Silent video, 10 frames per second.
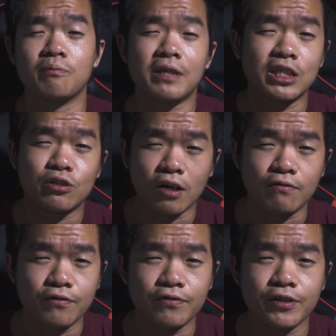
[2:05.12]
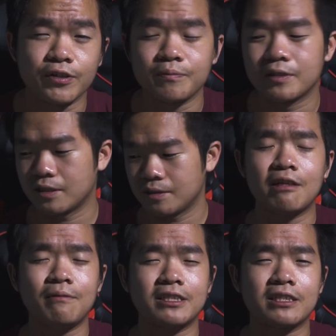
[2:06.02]
making travel films.
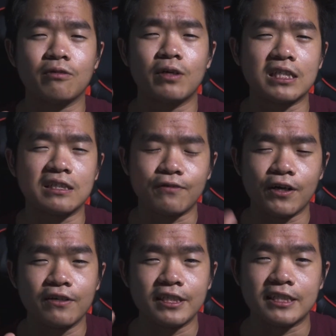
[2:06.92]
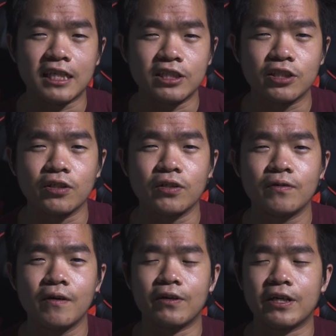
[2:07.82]
Time lapse in a way is very essential
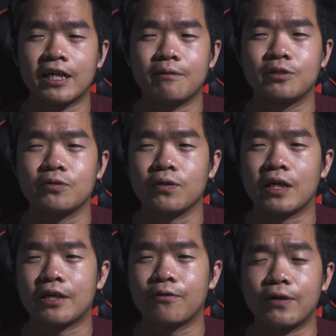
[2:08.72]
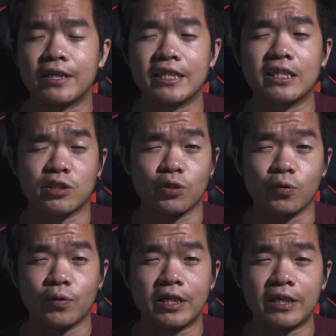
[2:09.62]
when it comes to like creating a
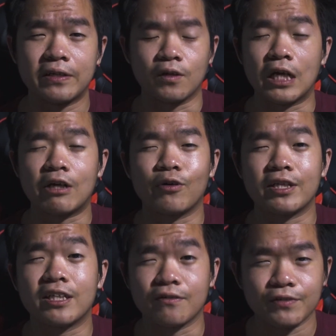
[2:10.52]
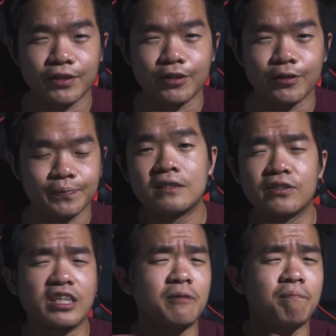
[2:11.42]
story or like creating a video. So
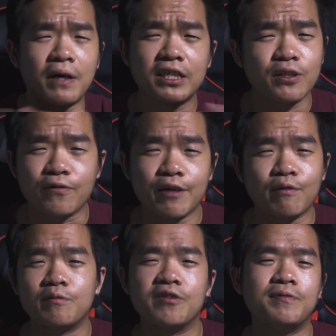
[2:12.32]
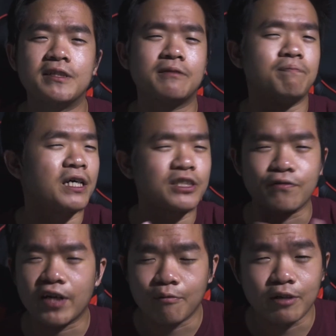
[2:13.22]
there's a bunch of camera movements, a bunch
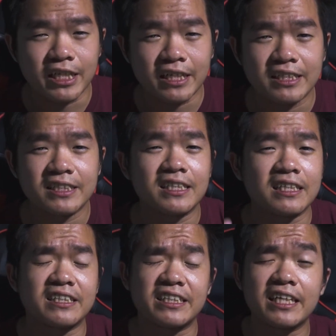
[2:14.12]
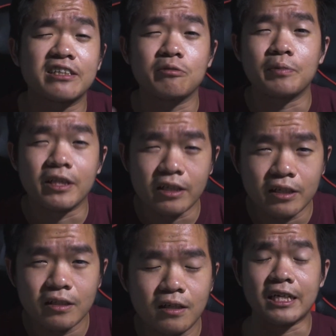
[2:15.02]
of camera techniques that's yet to be
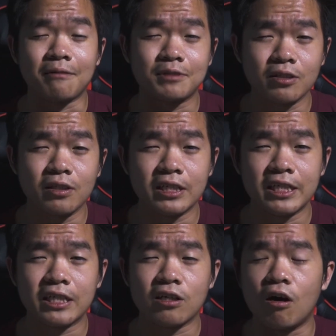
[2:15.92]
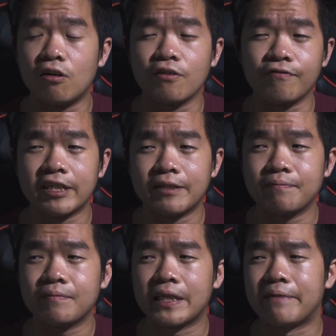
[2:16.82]
learned, and I'm still learning all of
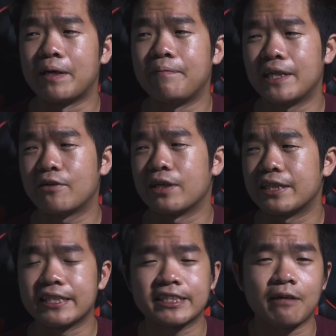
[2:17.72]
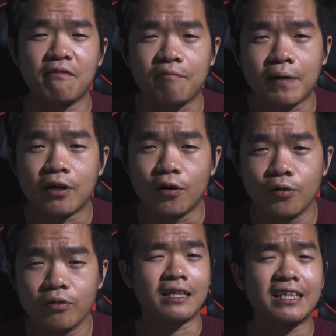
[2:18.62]
them and maybe creating some of my
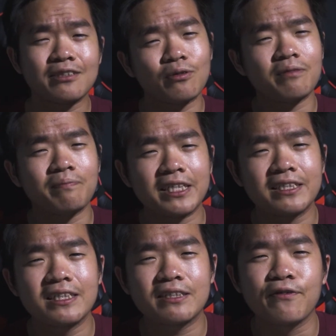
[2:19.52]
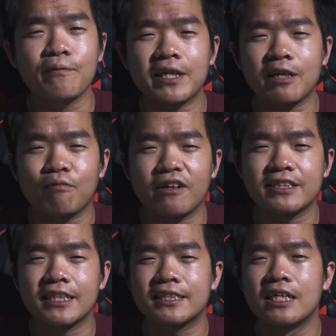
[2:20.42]
own. And that's what makes this filmmaking
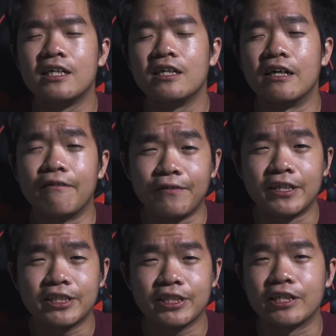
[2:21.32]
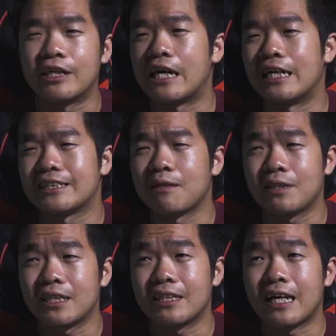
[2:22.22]
process an adventure and
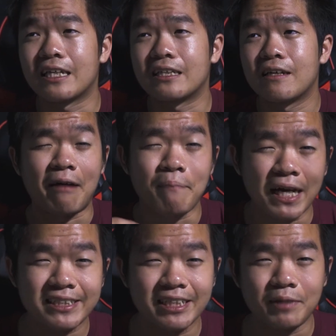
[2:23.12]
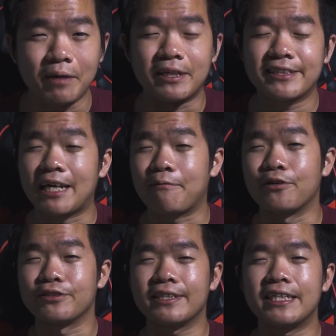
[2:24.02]
something that I'm passionate about, because I'm
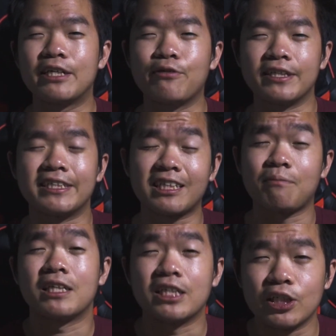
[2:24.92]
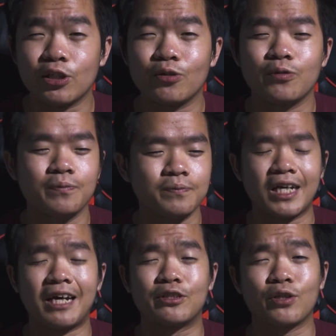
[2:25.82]
constantly creating something new
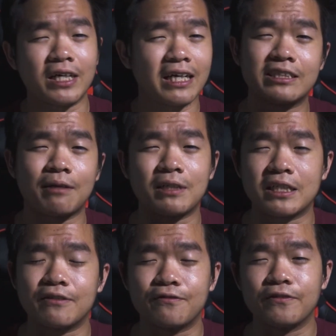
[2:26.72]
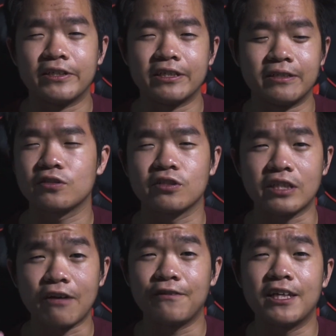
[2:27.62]
and trying out something different. So
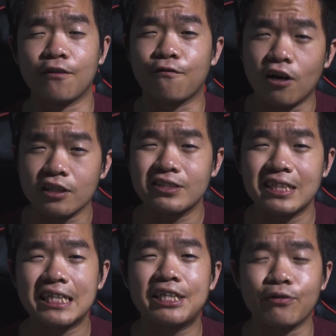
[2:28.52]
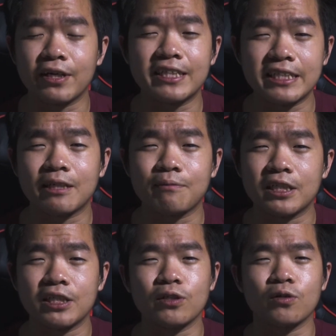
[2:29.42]
that feeling of constantly creating
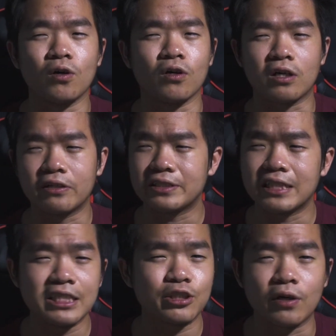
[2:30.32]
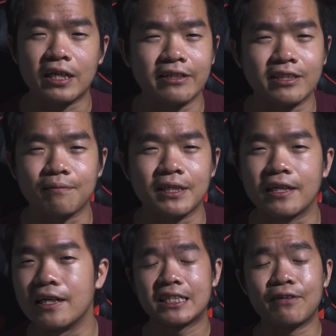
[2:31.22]
something new or constantly trying out
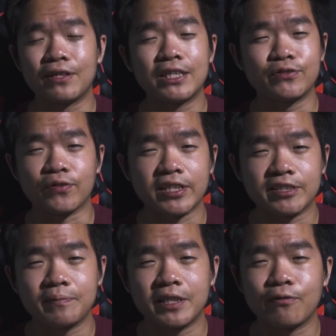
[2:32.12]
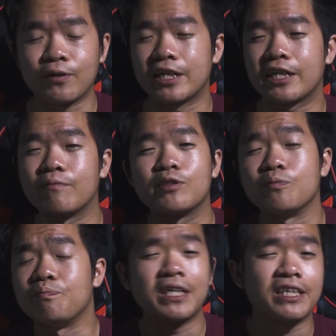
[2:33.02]
something, that really drives me when it comes to
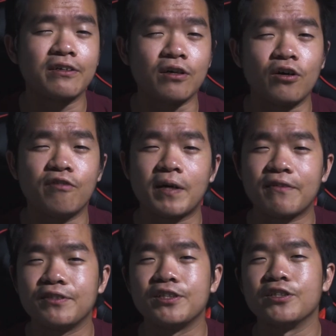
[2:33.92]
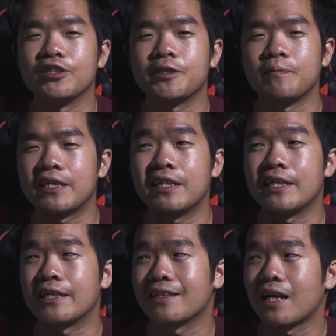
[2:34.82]
making all of my videos, making